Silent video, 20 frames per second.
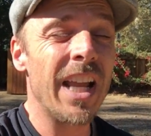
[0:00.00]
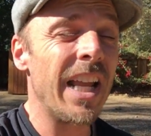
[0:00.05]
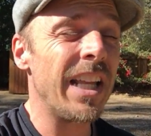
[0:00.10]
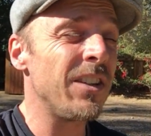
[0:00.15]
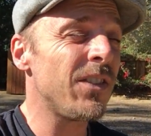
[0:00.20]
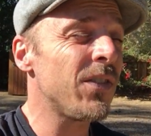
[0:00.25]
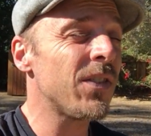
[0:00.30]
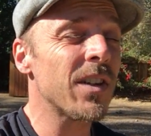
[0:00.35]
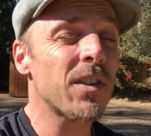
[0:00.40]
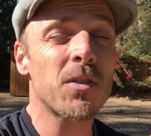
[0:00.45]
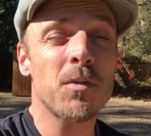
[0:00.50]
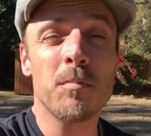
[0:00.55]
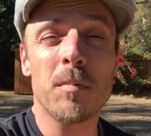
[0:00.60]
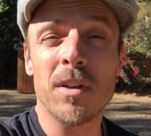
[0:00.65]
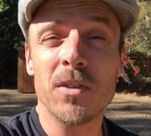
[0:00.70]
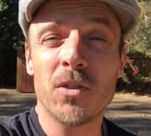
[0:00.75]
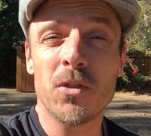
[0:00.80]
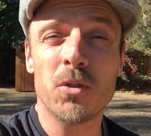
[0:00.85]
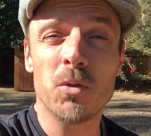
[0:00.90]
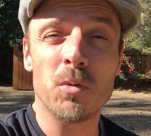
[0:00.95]
in 6
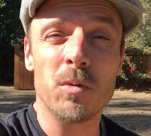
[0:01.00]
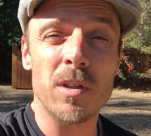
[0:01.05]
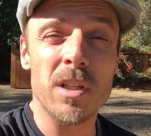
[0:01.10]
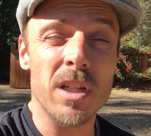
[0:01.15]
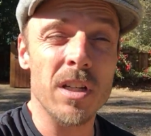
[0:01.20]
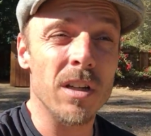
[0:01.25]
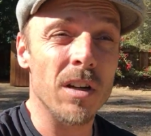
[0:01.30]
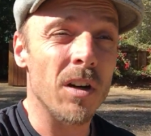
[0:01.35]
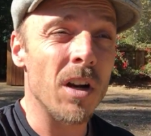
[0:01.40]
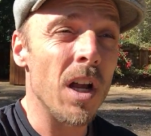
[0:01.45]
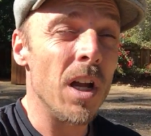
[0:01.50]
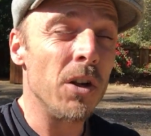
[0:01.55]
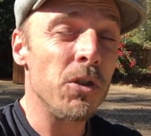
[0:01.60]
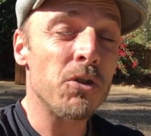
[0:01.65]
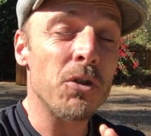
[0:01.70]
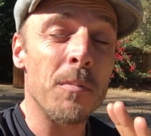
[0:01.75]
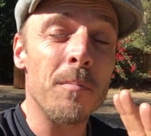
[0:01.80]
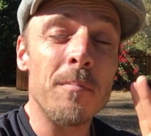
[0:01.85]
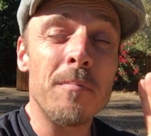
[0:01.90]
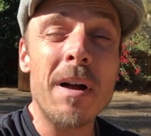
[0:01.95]
months to a year
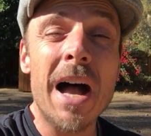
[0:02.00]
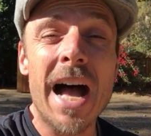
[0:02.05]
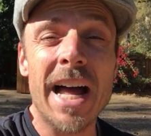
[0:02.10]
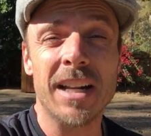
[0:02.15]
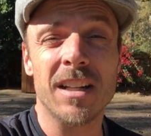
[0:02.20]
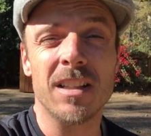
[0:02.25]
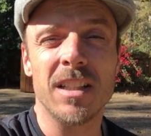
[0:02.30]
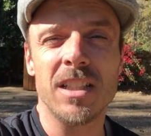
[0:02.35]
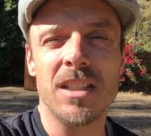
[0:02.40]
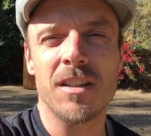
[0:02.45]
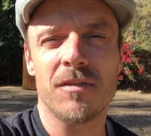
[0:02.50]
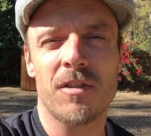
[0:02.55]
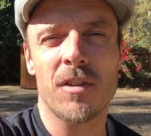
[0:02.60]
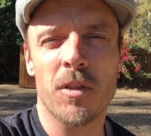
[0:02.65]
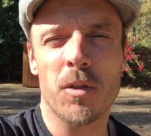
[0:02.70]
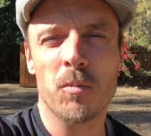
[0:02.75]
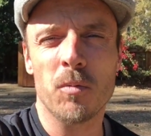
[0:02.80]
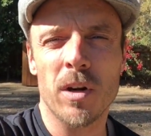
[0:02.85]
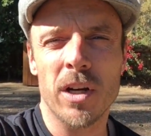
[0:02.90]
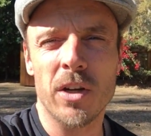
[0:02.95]
dramatically
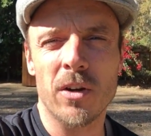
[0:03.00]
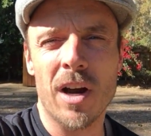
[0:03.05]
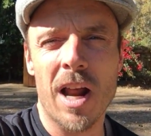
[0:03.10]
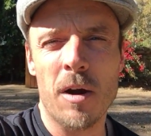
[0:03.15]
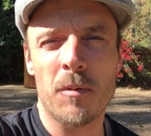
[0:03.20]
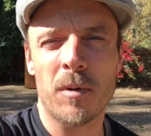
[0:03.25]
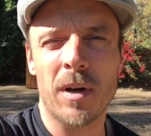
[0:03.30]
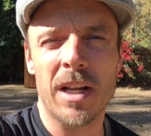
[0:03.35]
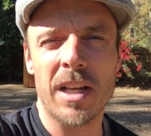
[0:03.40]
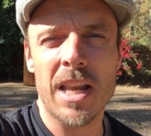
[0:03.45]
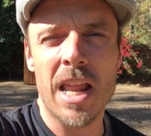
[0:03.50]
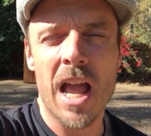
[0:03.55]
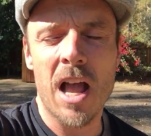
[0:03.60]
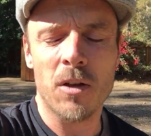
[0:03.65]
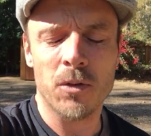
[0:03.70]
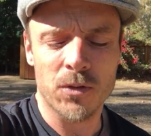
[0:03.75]
different than where you're at right now.